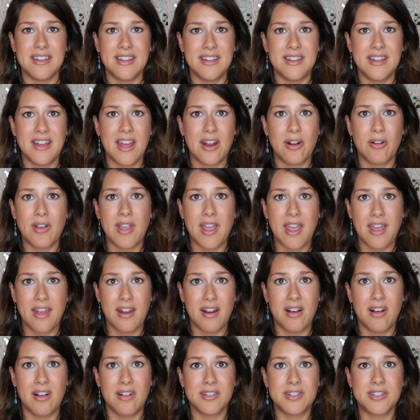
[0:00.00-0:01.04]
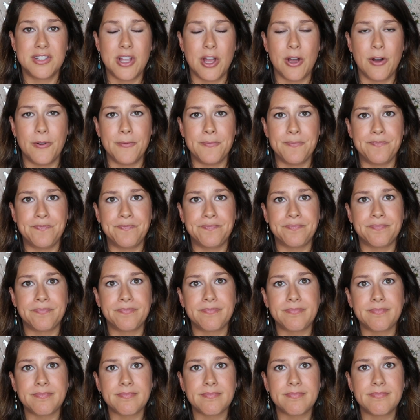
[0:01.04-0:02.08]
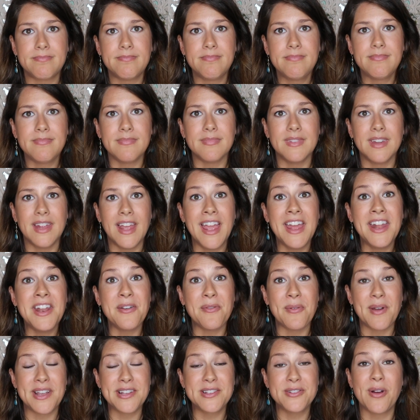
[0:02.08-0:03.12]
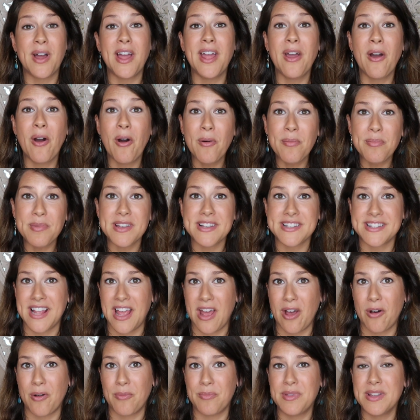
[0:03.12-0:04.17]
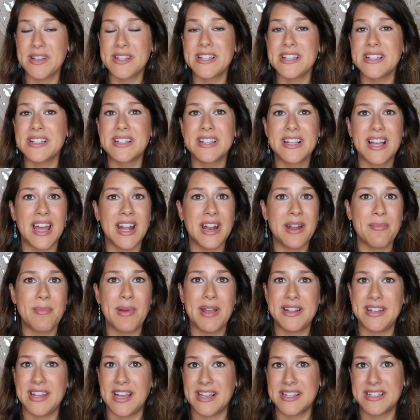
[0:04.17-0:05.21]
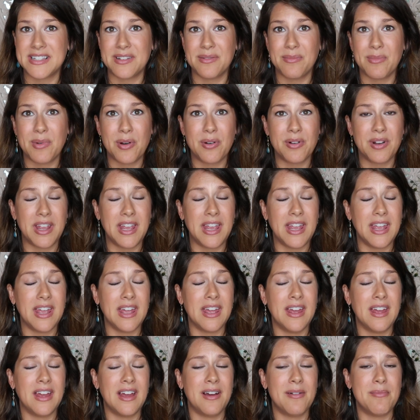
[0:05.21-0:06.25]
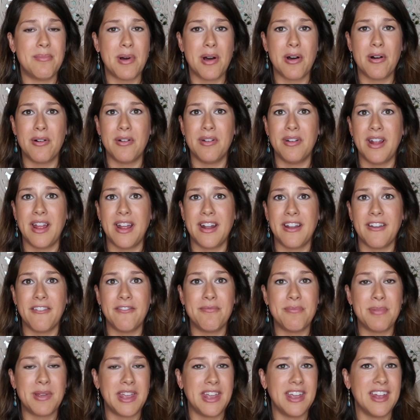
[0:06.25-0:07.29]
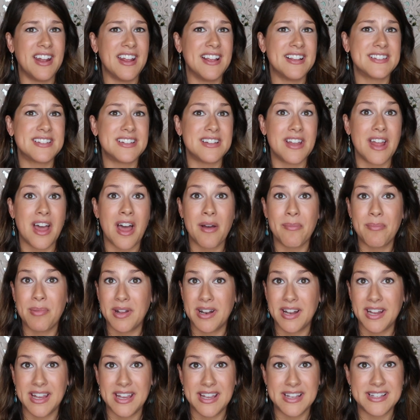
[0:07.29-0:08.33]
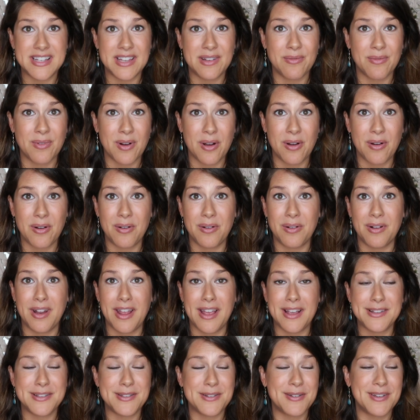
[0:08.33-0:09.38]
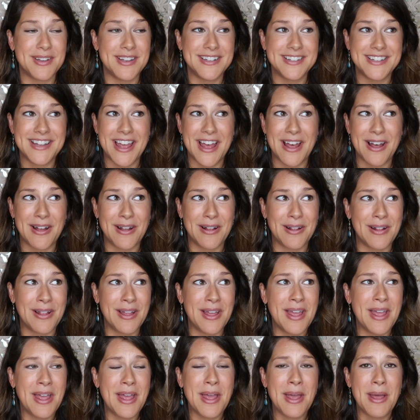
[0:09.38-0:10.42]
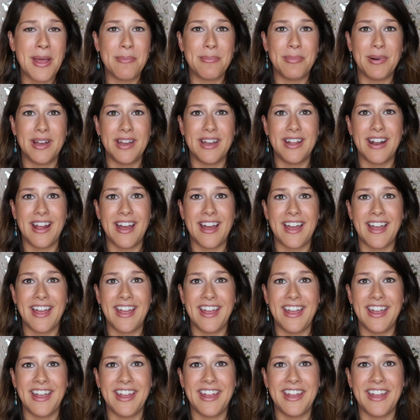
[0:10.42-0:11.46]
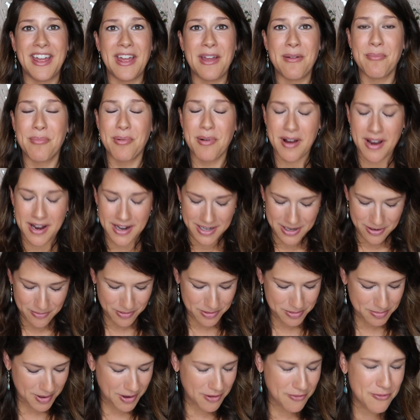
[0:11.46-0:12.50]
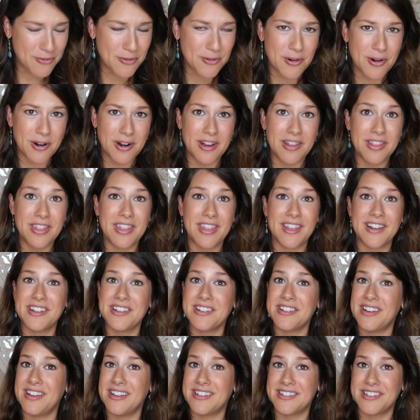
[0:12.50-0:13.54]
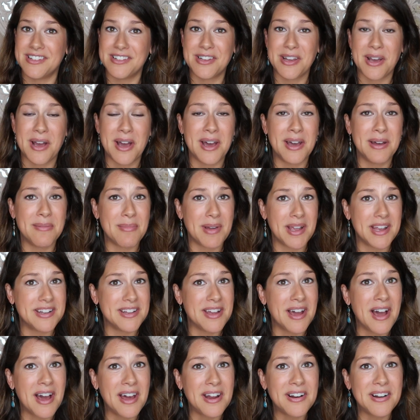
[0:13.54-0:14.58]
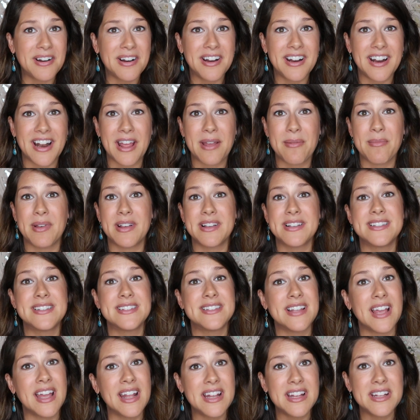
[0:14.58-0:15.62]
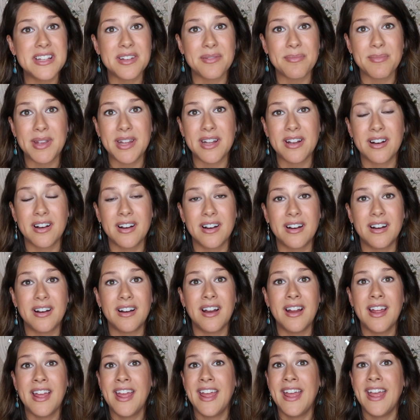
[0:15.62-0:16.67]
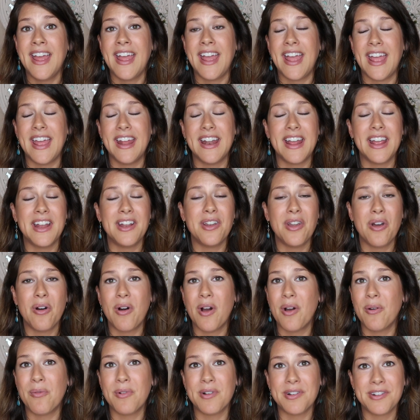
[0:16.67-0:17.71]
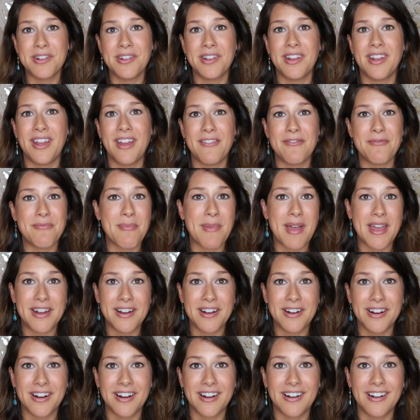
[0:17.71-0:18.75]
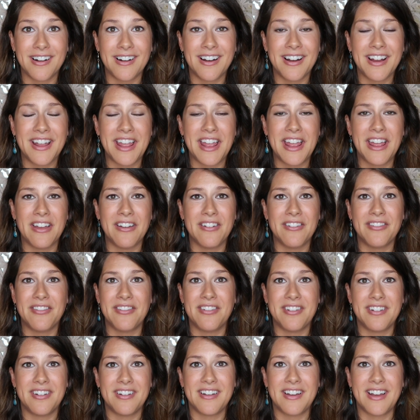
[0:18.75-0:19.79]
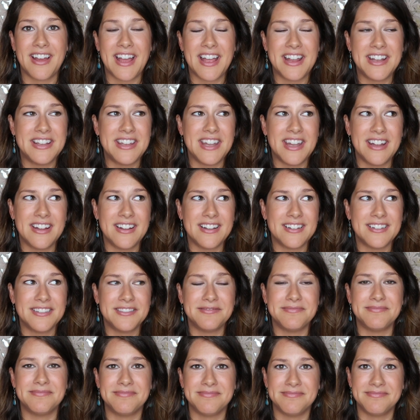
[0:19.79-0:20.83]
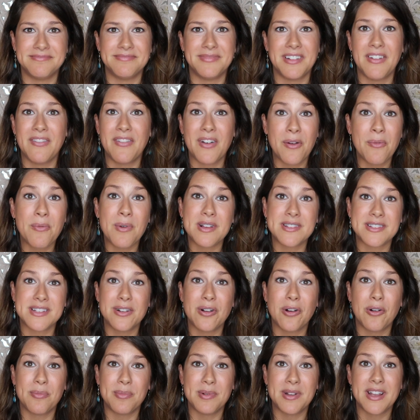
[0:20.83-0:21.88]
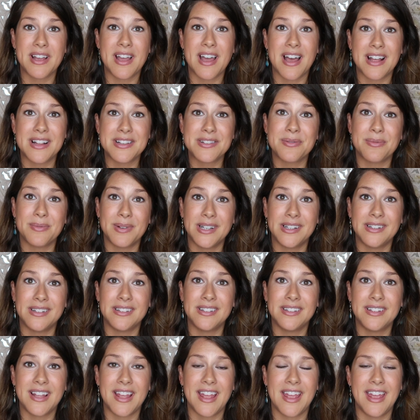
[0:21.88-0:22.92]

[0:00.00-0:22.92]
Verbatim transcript: Not okay at all. So anyway, so I hope this helped. This is kind of my testimony about NFP. It has not been an easy road, as you can tell but I am pregnant with my fourth and it's a da my daughter and I'm excited to meet her and I know I want to have met her if I didn't, if I wasn't open to God's will.